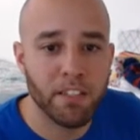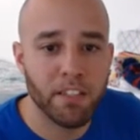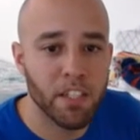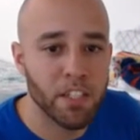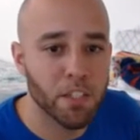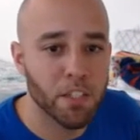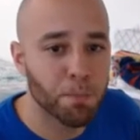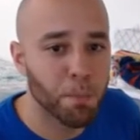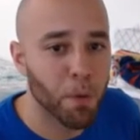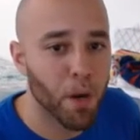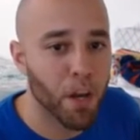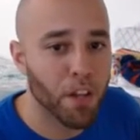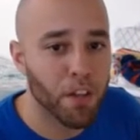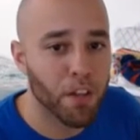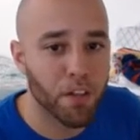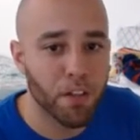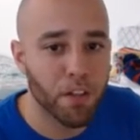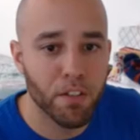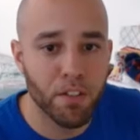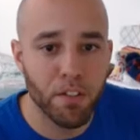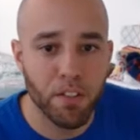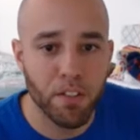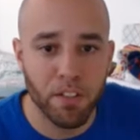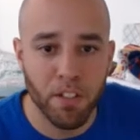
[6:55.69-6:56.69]
His
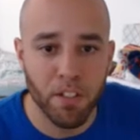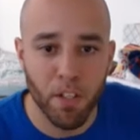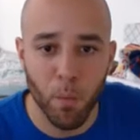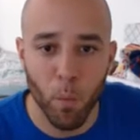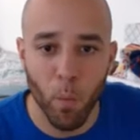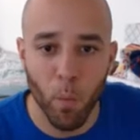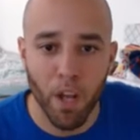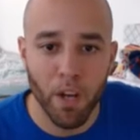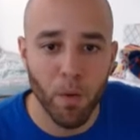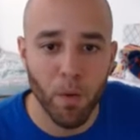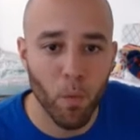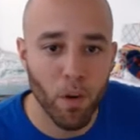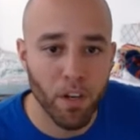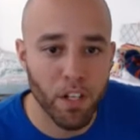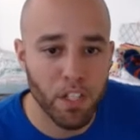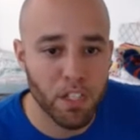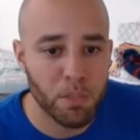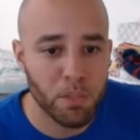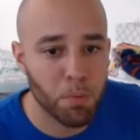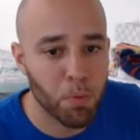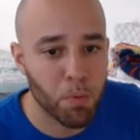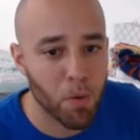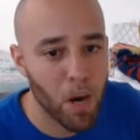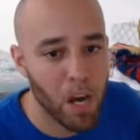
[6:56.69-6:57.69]
brother, the Wind one, is
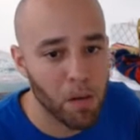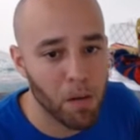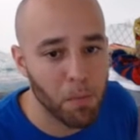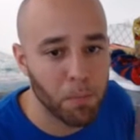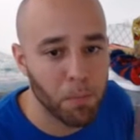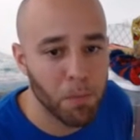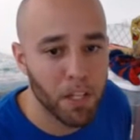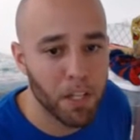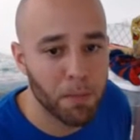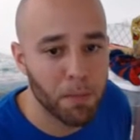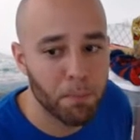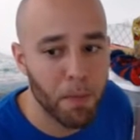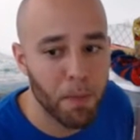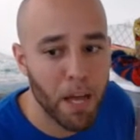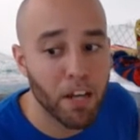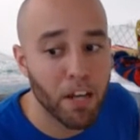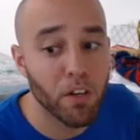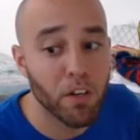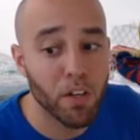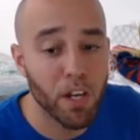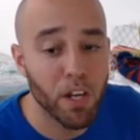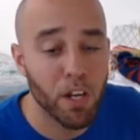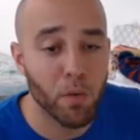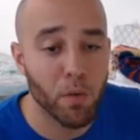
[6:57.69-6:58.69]
probably
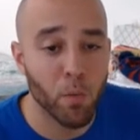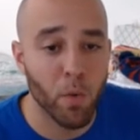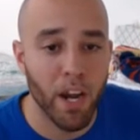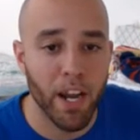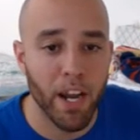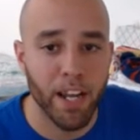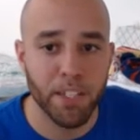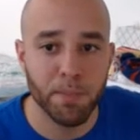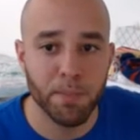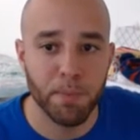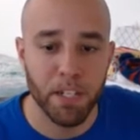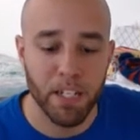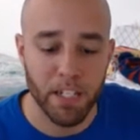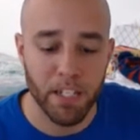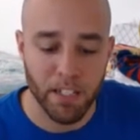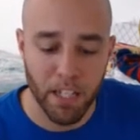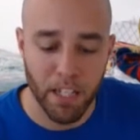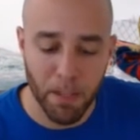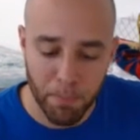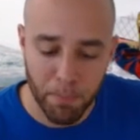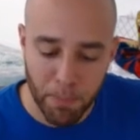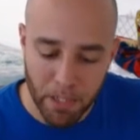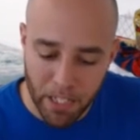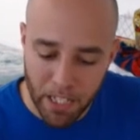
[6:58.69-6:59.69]
better in raids, because I
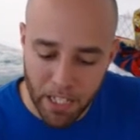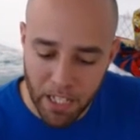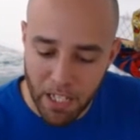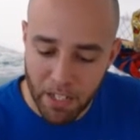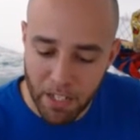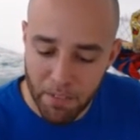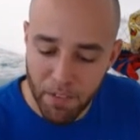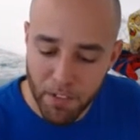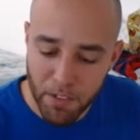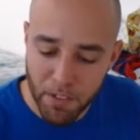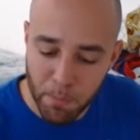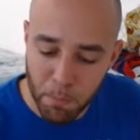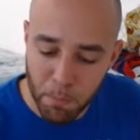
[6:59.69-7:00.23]
believe his